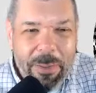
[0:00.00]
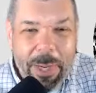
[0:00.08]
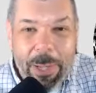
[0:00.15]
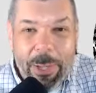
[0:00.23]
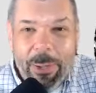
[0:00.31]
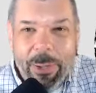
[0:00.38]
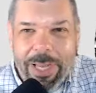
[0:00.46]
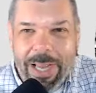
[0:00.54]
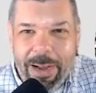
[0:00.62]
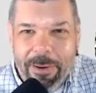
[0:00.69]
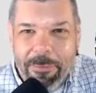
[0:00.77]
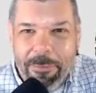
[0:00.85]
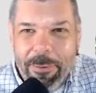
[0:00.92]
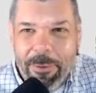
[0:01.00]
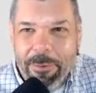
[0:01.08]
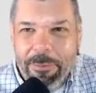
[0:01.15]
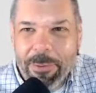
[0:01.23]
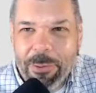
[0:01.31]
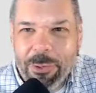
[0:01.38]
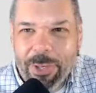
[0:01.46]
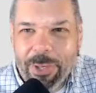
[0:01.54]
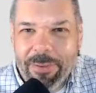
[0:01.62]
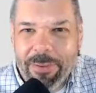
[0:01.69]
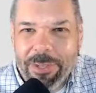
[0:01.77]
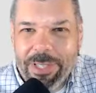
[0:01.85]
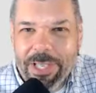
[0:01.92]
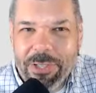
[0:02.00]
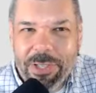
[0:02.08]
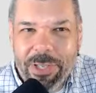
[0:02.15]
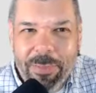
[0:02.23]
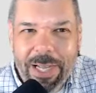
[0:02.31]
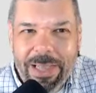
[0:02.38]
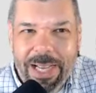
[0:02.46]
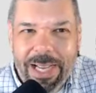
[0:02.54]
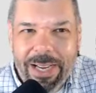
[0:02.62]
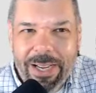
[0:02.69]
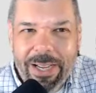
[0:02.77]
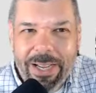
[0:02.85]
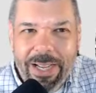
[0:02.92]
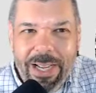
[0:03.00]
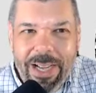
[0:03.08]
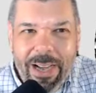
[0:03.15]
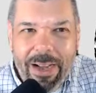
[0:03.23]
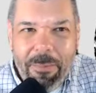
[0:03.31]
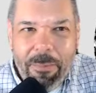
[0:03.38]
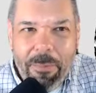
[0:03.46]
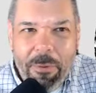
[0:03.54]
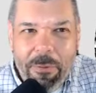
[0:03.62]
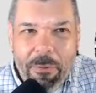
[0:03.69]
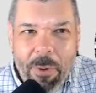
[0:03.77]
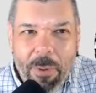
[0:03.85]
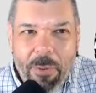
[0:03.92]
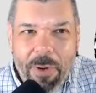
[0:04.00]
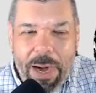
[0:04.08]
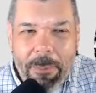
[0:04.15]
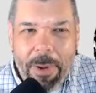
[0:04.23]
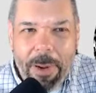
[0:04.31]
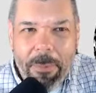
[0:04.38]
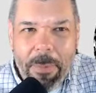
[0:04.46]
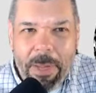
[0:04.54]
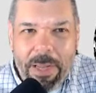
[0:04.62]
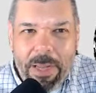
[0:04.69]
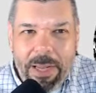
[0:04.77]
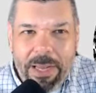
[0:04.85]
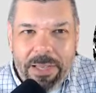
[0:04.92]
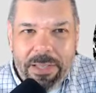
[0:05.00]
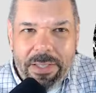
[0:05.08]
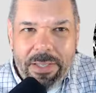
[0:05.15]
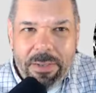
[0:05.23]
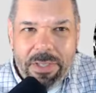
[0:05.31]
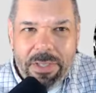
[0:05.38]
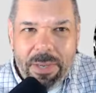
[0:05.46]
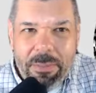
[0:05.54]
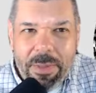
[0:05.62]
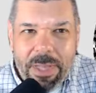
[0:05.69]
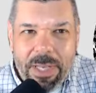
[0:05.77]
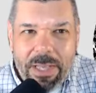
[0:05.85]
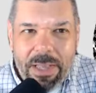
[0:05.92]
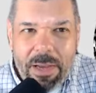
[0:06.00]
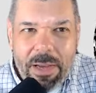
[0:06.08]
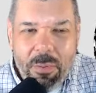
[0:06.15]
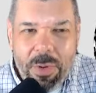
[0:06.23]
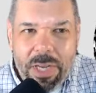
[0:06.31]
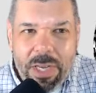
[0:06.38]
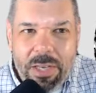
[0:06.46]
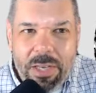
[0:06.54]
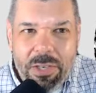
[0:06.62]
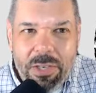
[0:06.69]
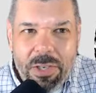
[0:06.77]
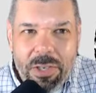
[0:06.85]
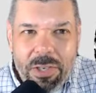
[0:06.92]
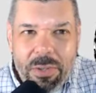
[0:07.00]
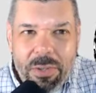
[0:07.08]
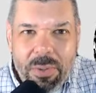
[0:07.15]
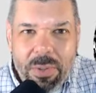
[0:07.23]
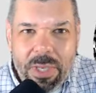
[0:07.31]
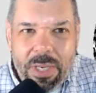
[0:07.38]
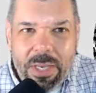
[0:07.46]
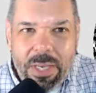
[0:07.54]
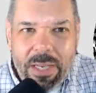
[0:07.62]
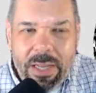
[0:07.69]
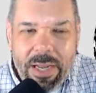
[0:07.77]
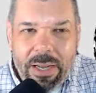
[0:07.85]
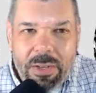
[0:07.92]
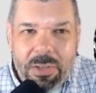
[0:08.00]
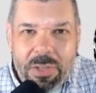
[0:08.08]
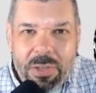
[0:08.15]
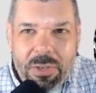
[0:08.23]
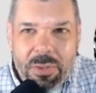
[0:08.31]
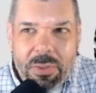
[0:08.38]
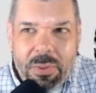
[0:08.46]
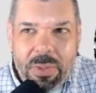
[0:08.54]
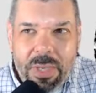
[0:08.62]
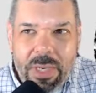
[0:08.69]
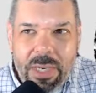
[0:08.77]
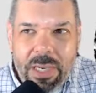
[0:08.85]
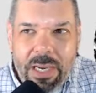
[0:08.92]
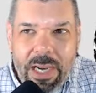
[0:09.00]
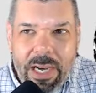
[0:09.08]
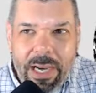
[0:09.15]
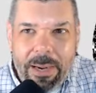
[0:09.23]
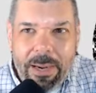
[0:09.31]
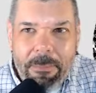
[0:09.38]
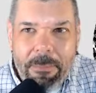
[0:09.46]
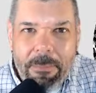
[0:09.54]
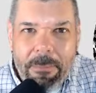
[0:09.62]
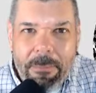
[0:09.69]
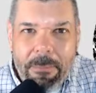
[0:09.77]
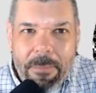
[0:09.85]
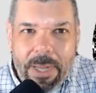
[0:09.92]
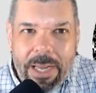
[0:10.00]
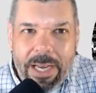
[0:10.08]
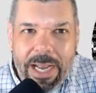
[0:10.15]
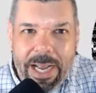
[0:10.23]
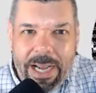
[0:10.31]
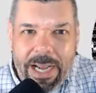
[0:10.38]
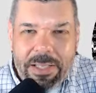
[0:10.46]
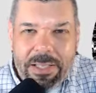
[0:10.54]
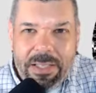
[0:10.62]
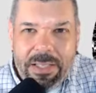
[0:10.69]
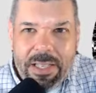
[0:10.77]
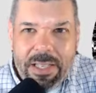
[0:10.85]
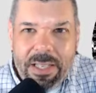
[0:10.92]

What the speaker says: on the lookout for a future conversation about that. Before we wrap up, is there something that we can do to um, enhance